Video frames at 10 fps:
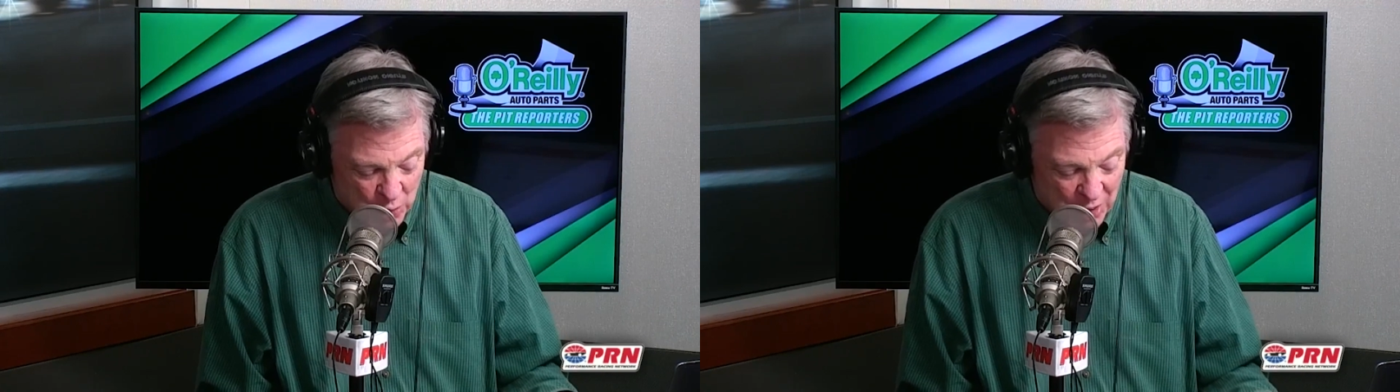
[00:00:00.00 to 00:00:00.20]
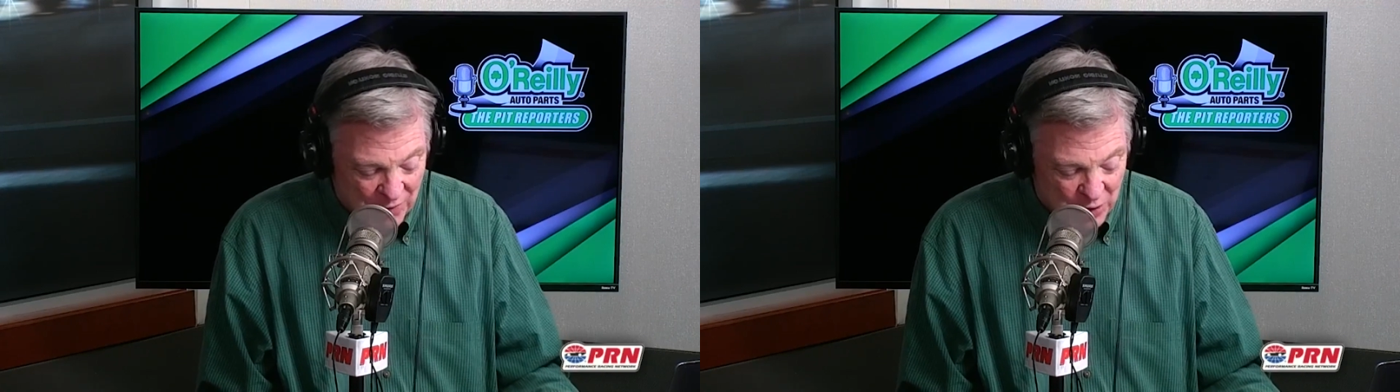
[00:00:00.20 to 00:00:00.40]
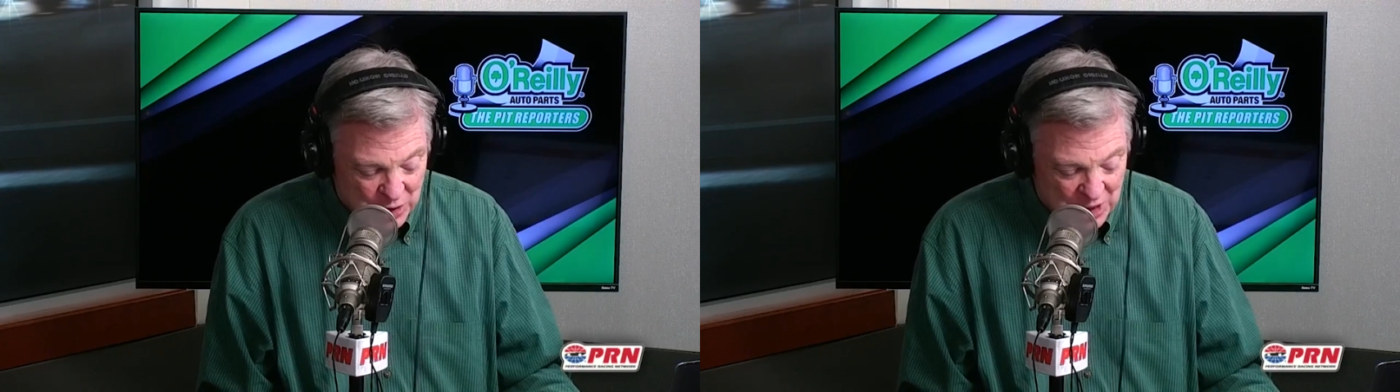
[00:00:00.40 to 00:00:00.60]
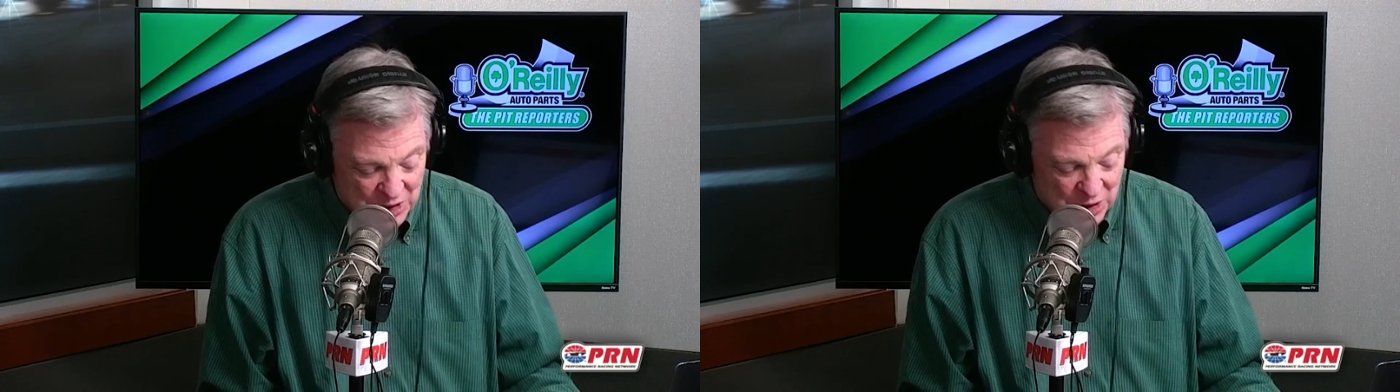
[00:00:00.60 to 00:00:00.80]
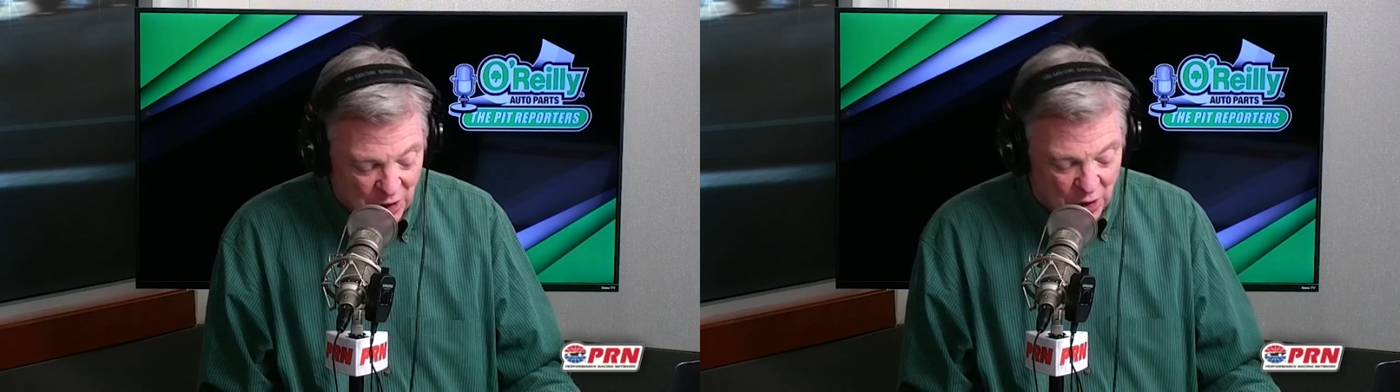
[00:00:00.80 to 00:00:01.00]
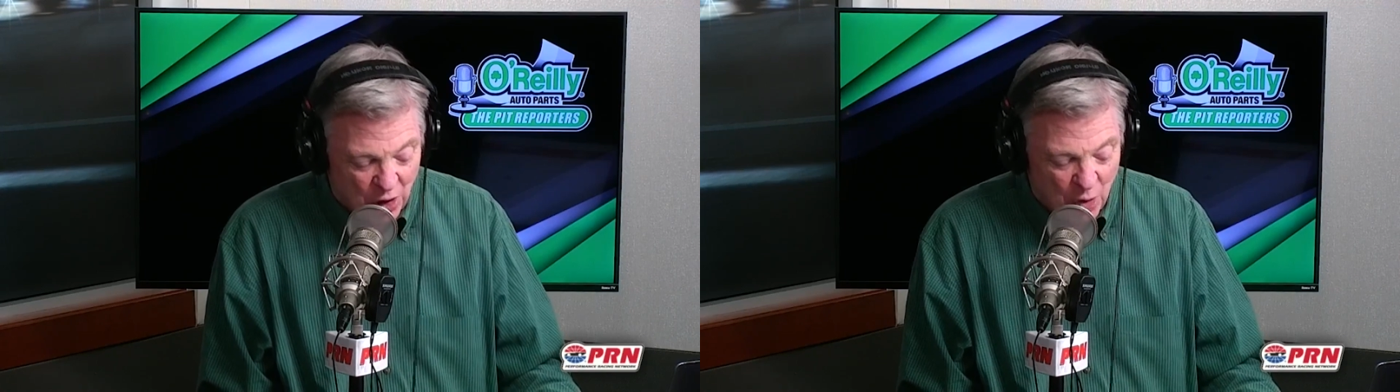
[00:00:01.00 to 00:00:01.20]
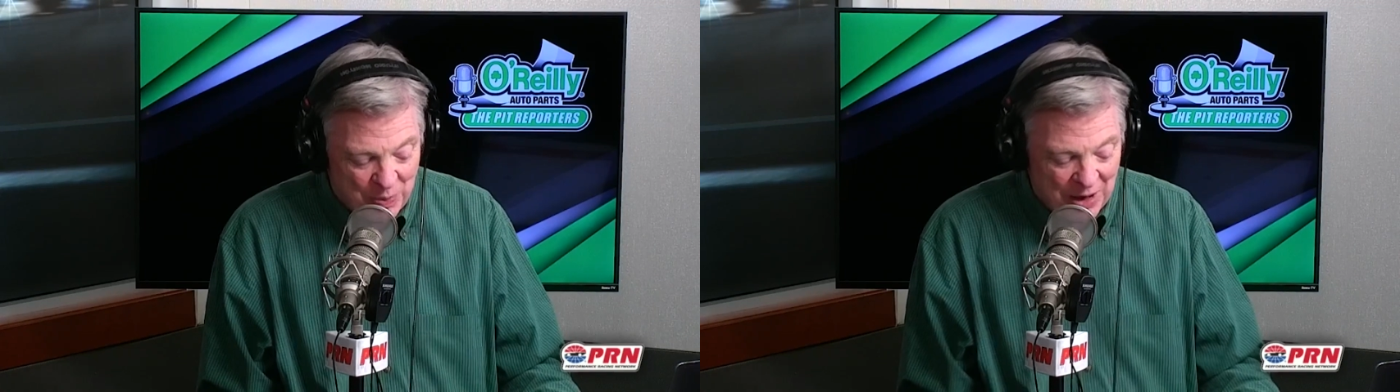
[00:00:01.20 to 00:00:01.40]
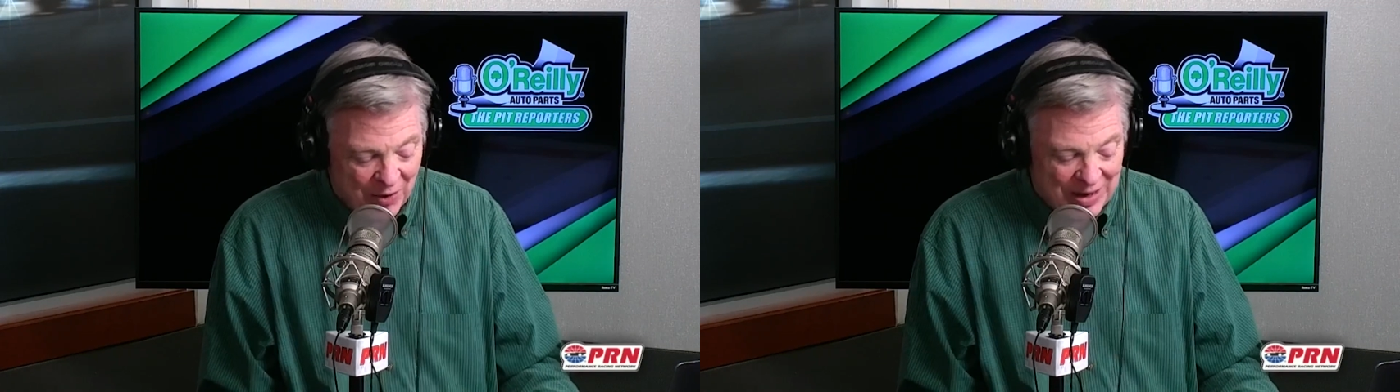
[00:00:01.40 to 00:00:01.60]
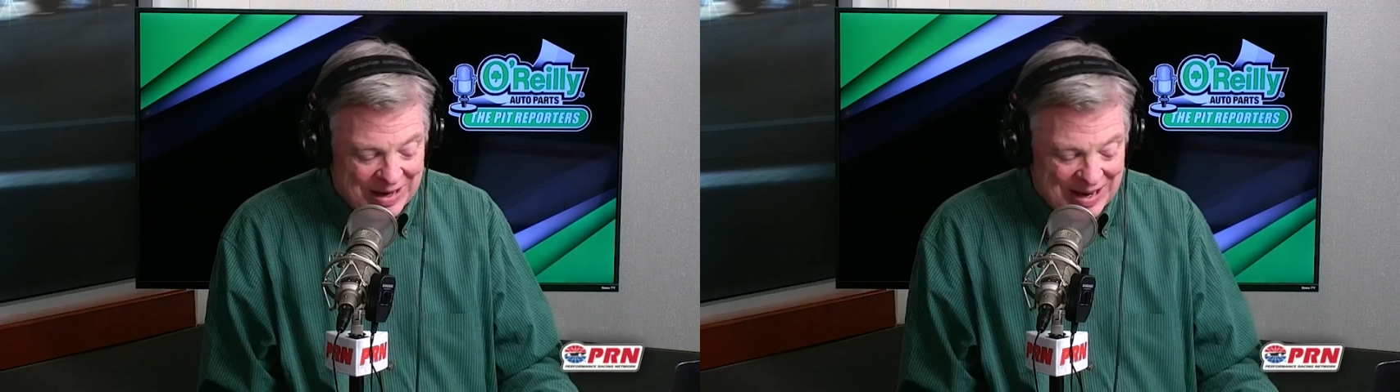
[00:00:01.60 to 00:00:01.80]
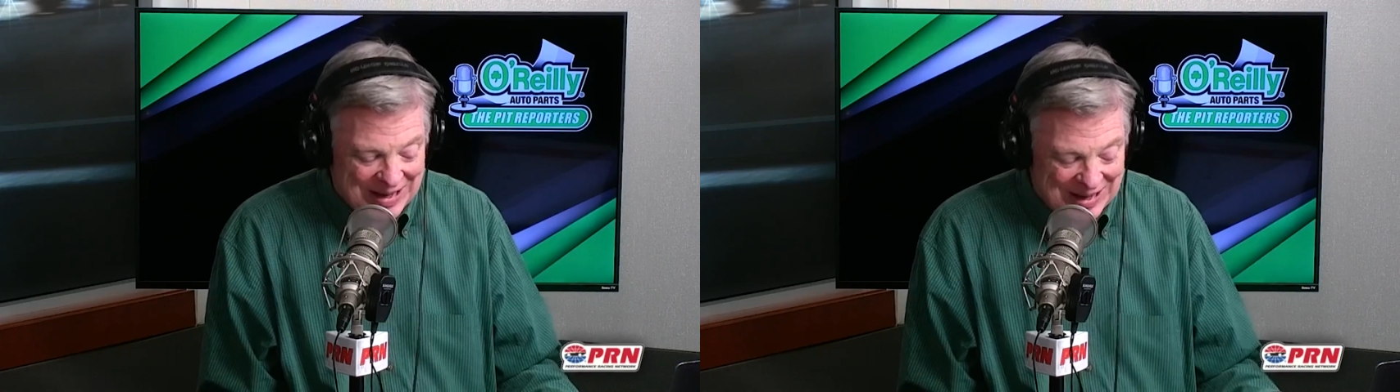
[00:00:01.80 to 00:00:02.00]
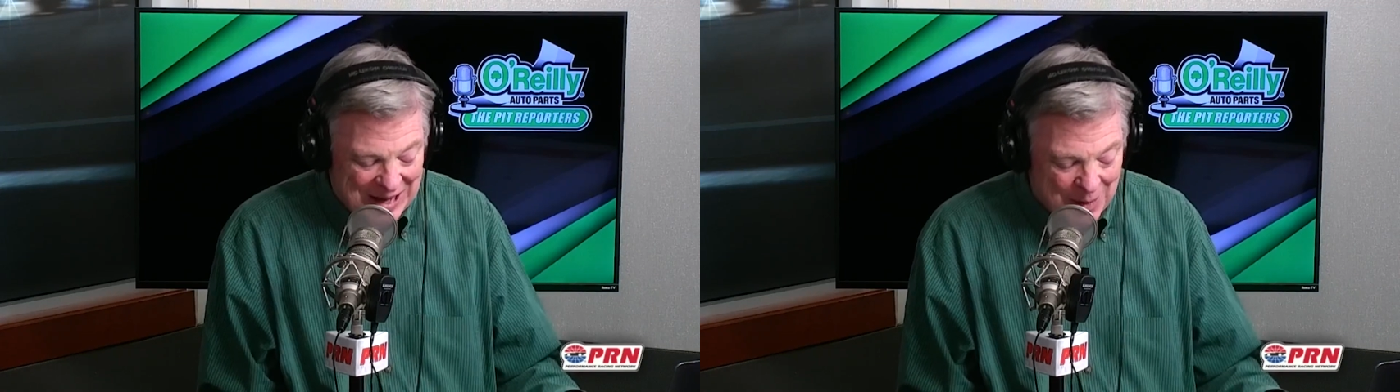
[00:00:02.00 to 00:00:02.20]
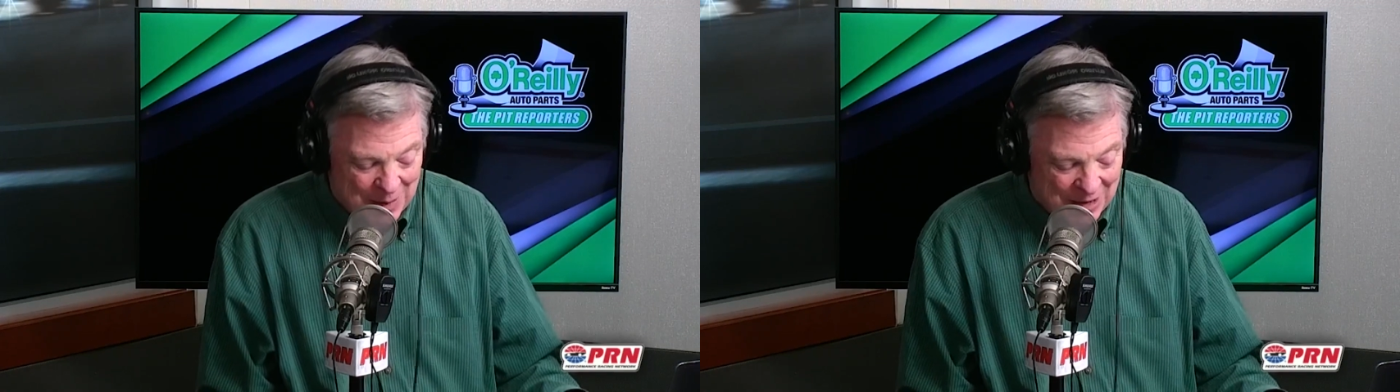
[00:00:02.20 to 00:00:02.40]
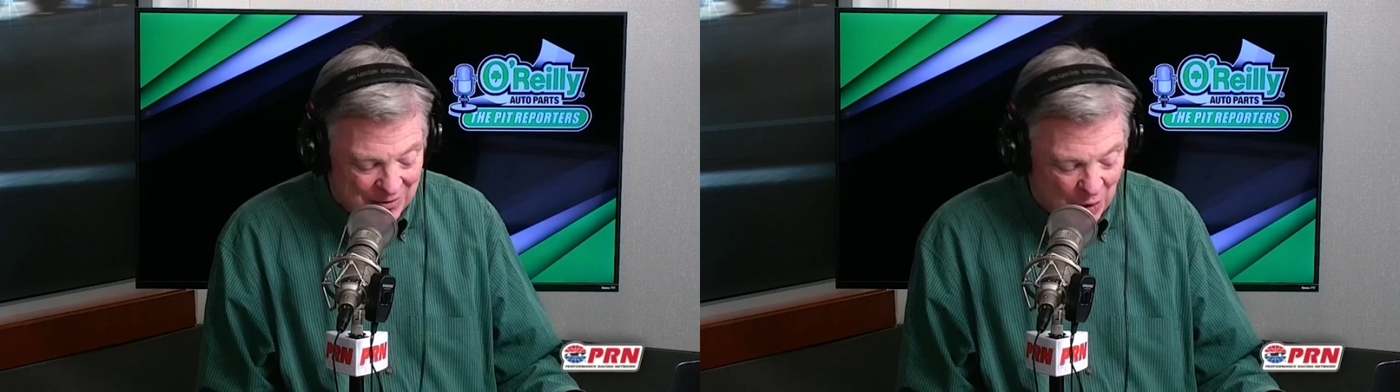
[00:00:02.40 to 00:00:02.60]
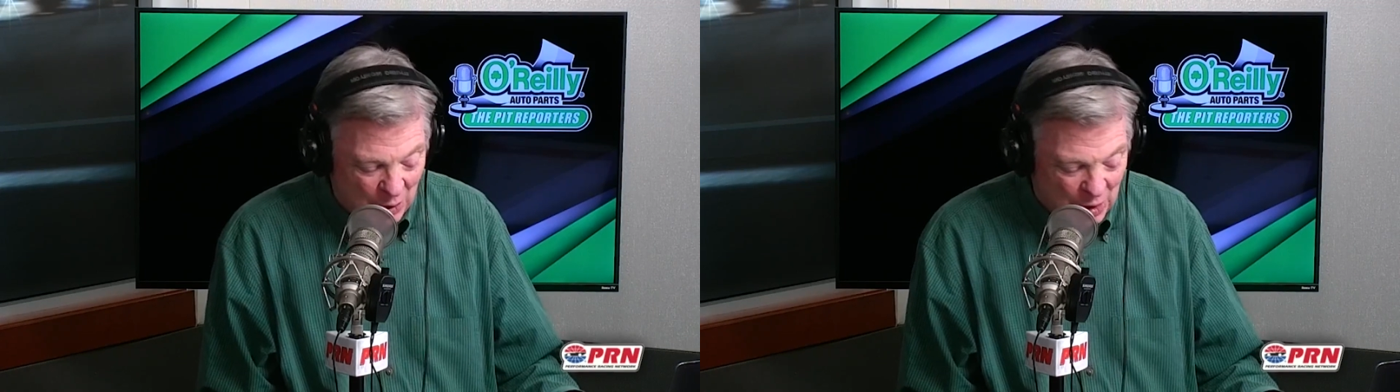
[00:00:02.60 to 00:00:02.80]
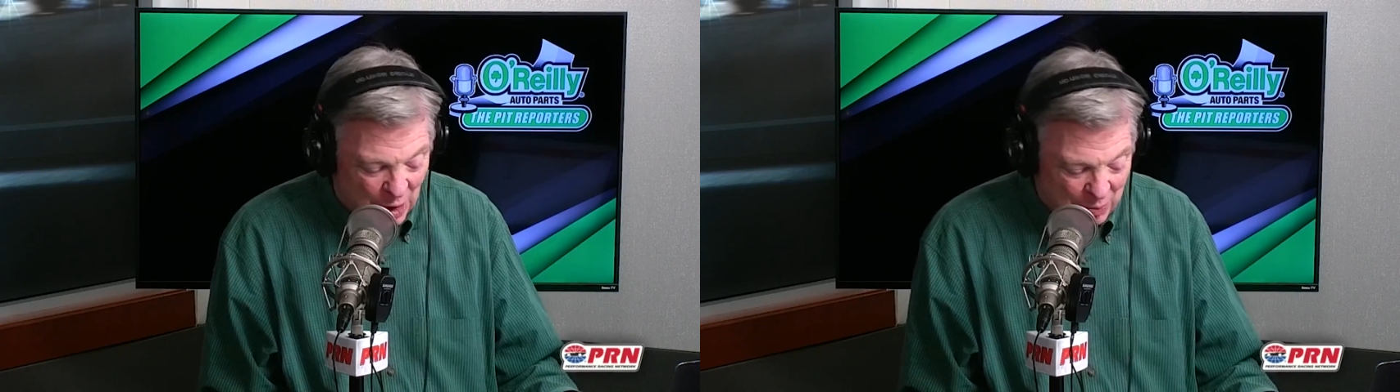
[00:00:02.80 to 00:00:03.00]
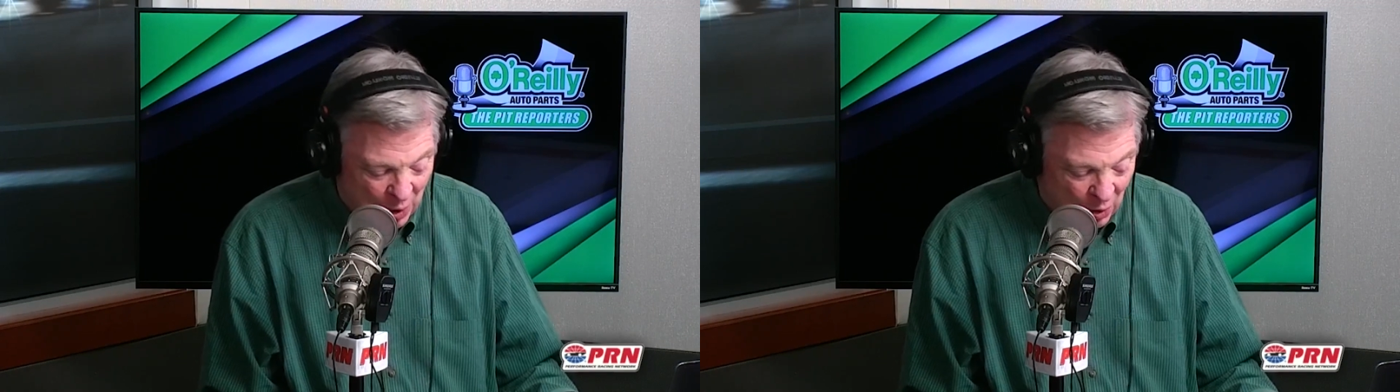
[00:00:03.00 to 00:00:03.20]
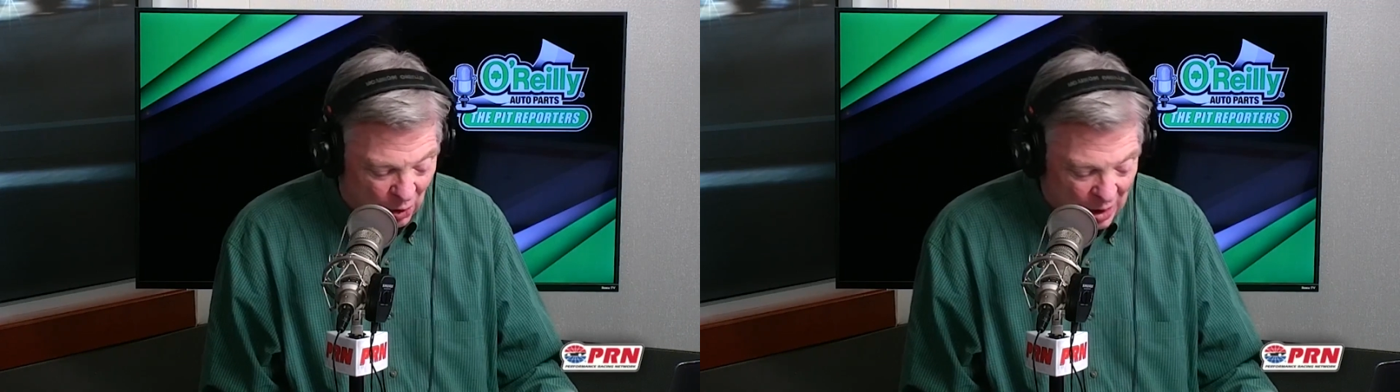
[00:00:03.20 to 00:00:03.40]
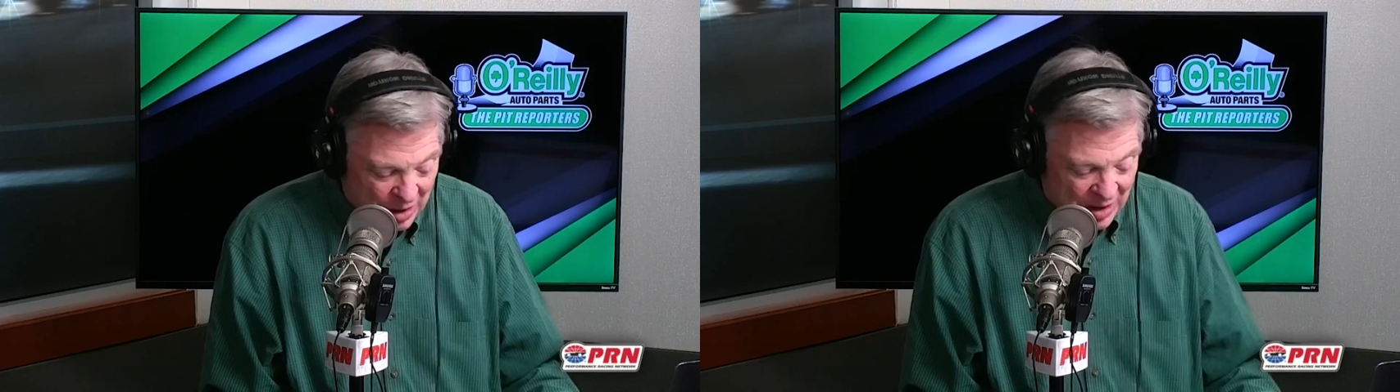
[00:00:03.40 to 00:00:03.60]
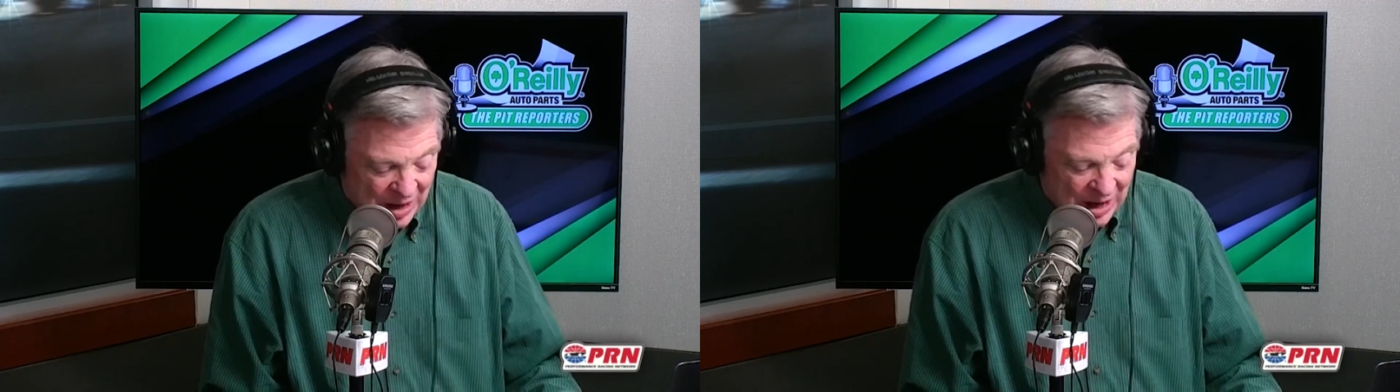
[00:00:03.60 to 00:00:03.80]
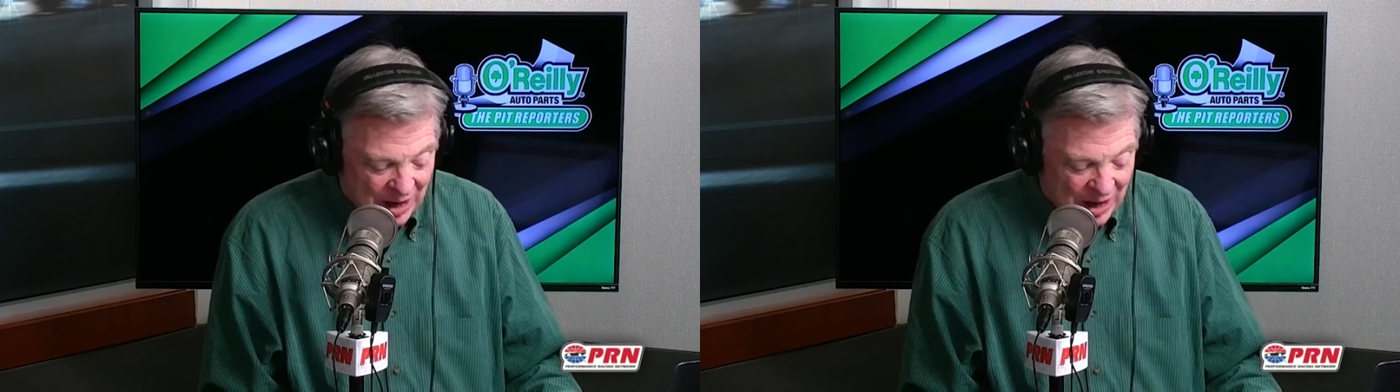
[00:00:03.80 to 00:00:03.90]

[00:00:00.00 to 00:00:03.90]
will give you a chance to go to goprn.com and vote on our poll. And